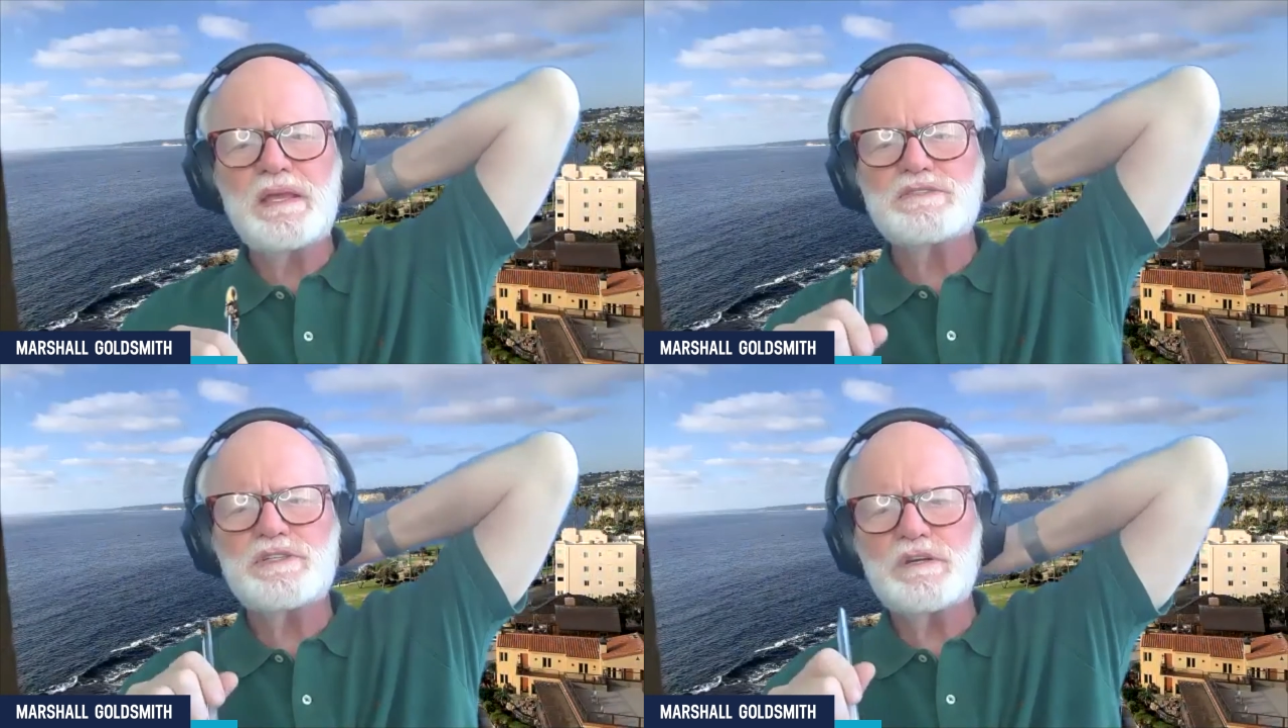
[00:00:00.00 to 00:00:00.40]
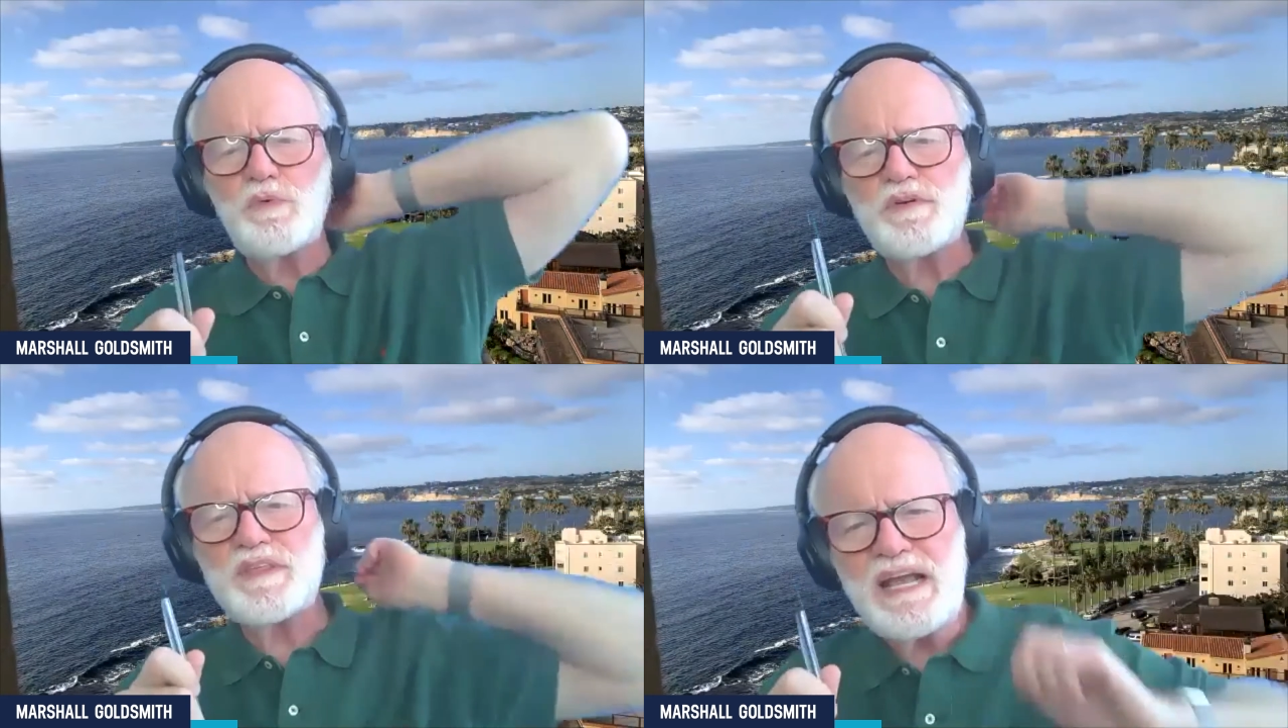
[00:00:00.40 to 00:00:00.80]
He said
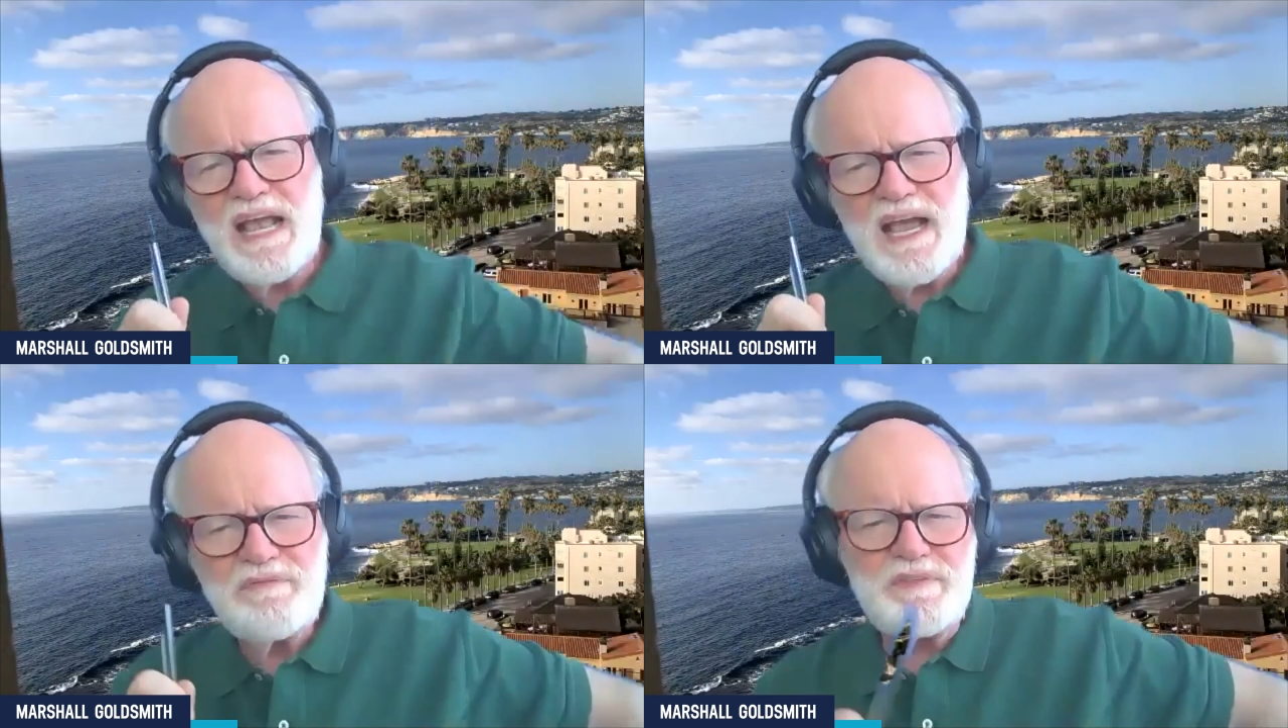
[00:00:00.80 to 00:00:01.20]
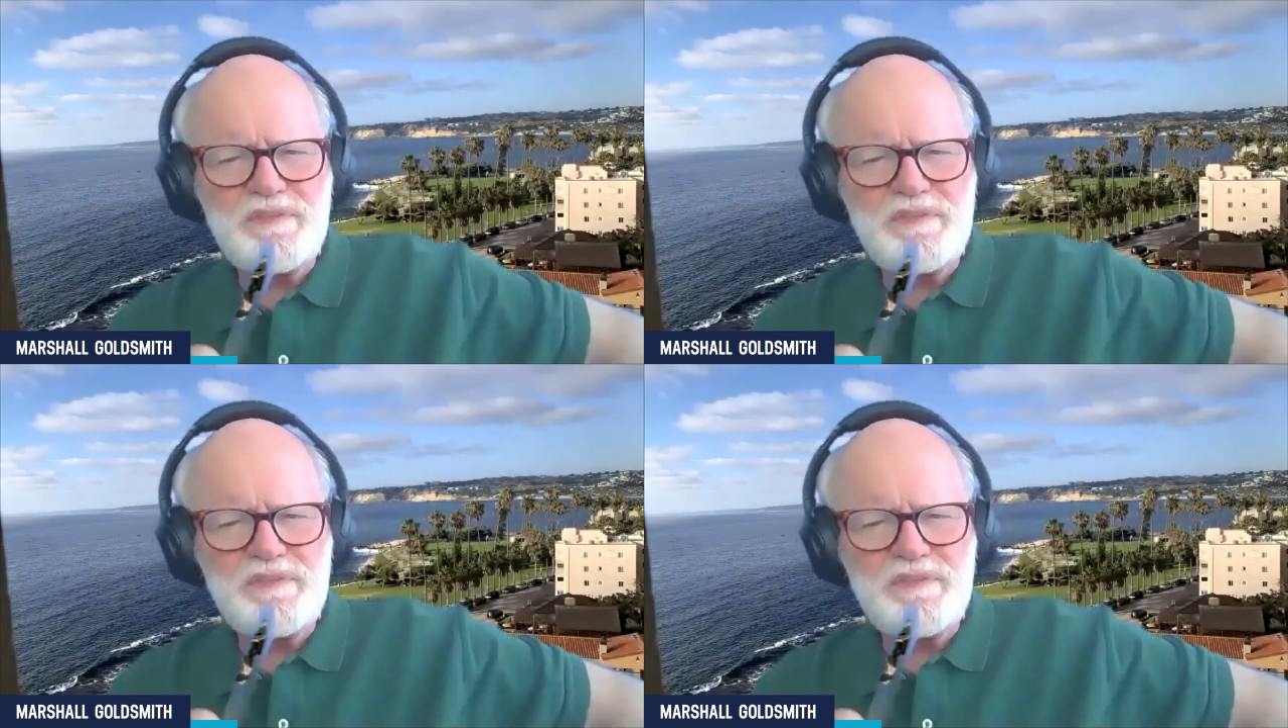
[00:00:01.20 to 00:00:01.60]
more than half
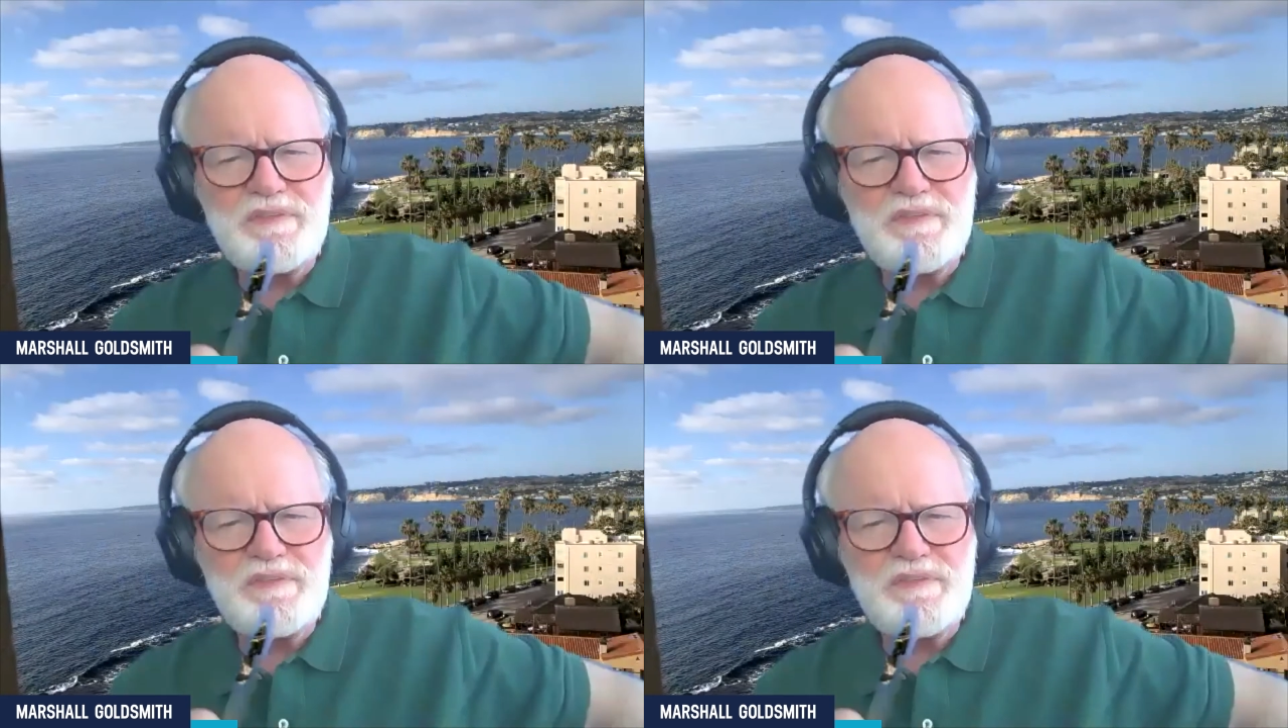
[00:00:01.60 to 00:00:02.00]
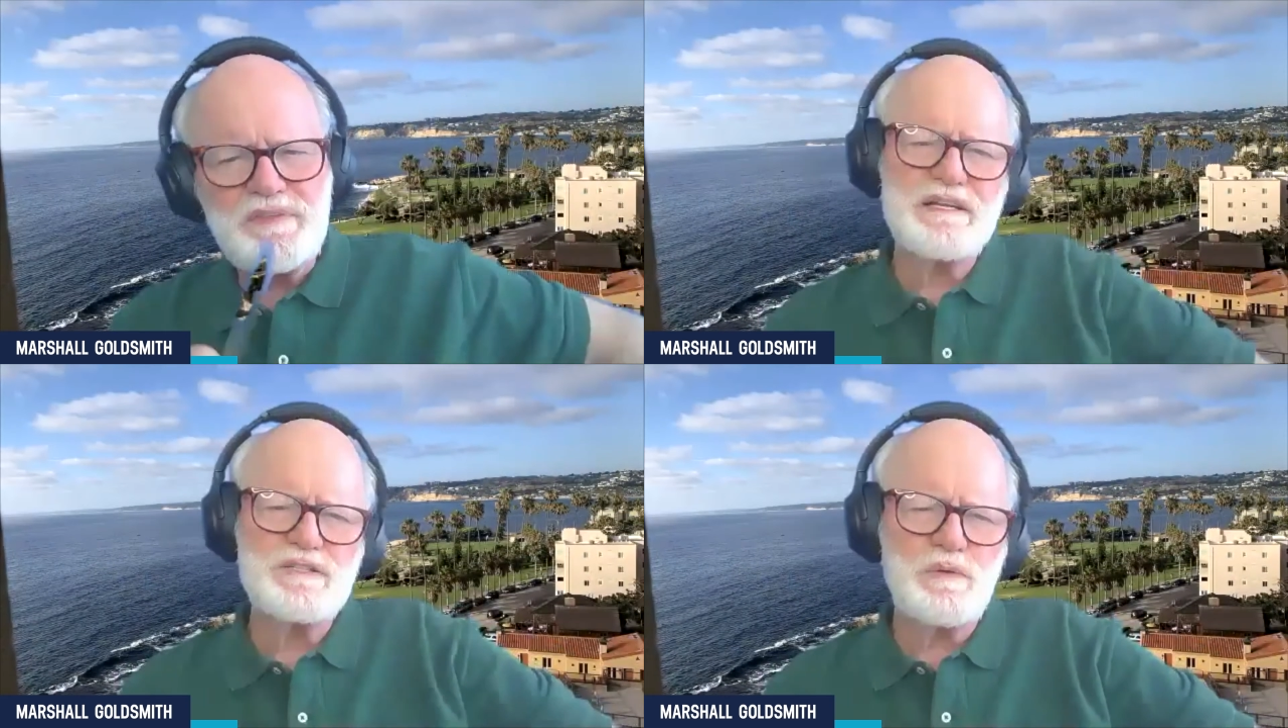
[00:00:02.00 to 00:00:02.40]
the time he thought their
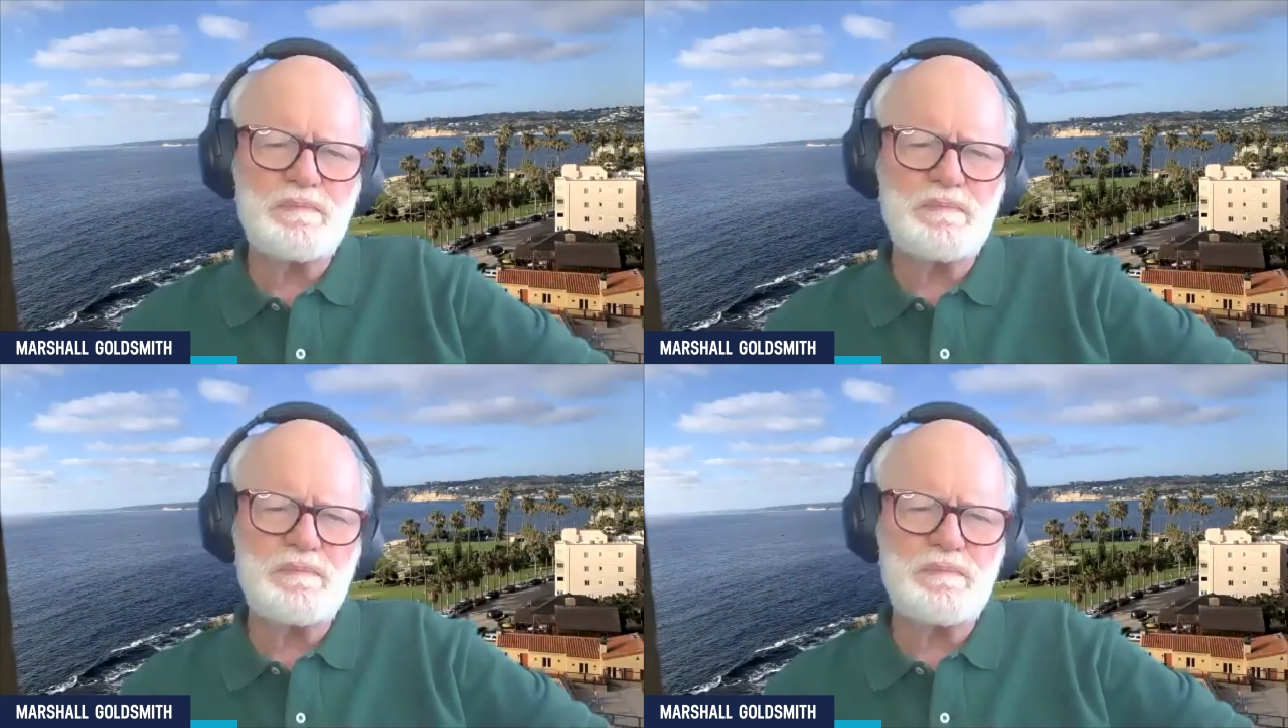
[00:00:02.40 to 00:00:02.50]
ideas